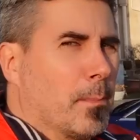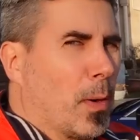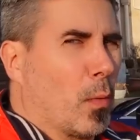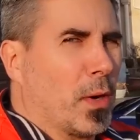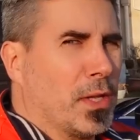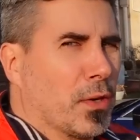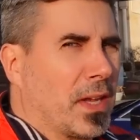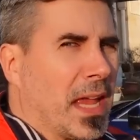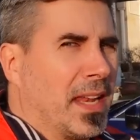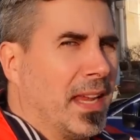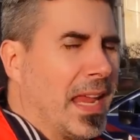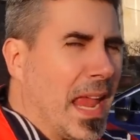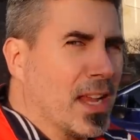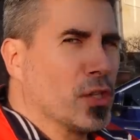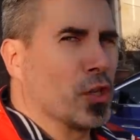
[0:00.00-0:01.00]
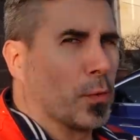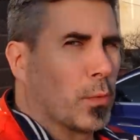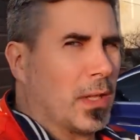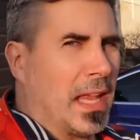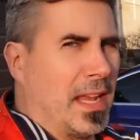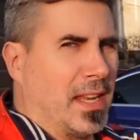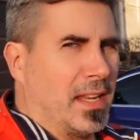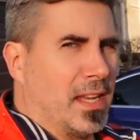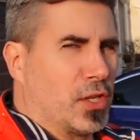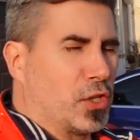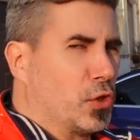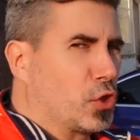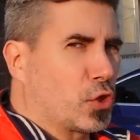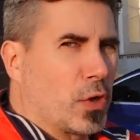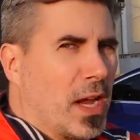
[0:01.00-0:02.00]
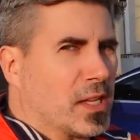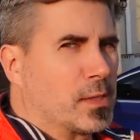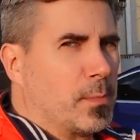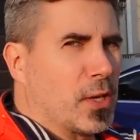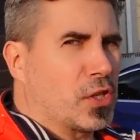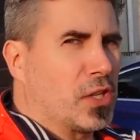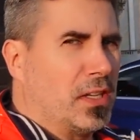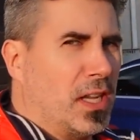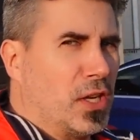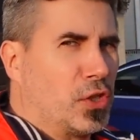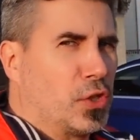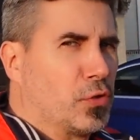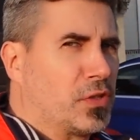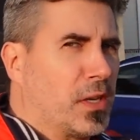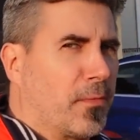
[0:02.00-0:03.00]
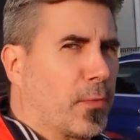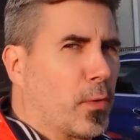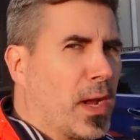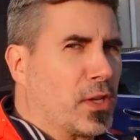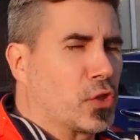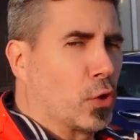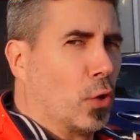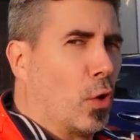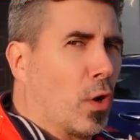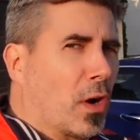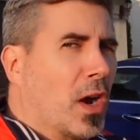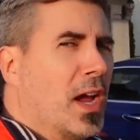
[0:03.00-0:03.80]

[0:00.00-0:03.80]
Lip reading: But when you're getting engine related issues, transmission issues, differential or